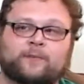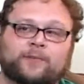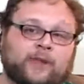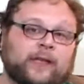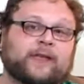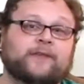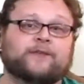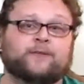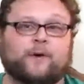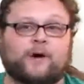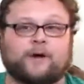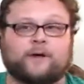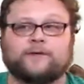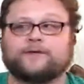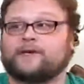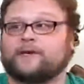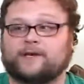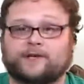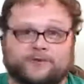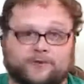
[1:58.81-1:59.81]

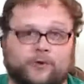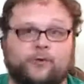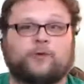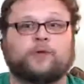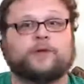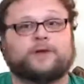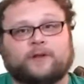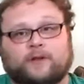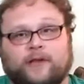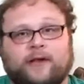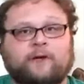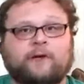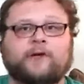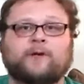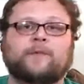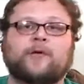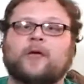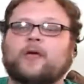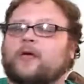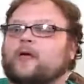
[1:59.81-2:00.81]
Planeswalkers like Control and
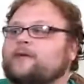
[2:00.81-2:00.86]
Delirium.